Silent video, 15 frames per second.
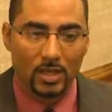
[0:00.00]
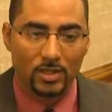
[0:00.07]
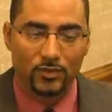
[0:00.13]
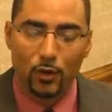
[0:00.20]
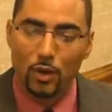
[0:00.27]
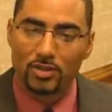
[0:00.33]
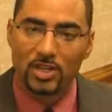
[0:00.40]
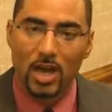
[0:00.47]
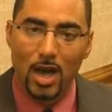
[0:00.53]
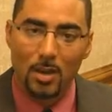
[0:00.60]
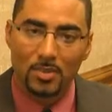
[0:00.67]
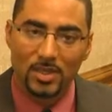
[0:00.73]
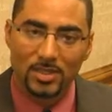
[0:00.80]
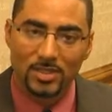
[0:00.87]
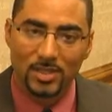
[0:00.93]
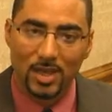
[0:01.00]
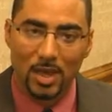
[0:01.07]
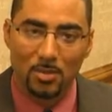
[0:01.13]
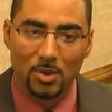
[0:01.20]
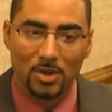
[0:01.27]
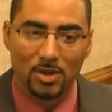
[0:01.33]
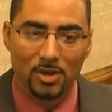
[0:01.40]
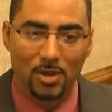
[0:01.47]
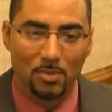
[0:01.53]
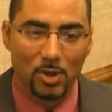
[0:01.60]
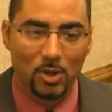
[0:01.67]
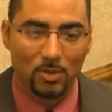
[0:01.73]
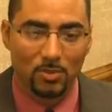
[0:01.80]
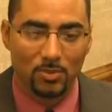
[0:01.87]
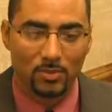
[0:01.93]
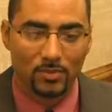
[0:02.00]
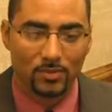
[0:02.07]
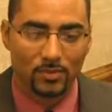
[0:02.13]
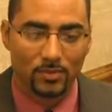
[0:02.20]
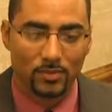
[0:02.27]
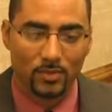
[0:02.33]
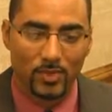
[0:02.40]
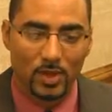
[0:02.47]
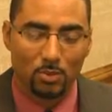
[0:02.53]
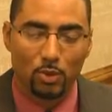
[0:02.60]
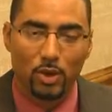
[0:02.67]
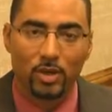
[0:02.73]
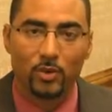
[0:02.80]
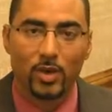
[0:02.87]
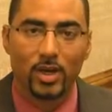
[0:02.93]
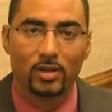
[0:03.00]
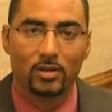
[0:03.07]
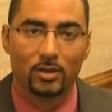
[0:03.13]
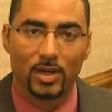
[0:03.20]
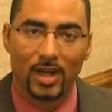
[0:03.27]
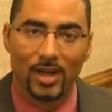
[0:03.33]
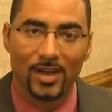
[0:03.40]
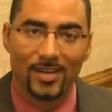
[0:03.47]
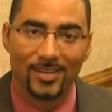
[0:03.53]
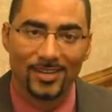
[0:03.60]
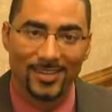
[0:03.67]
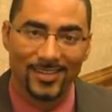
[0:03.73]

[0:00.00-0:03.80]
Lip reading: As far as hobbies, I'm a pretty regular guy.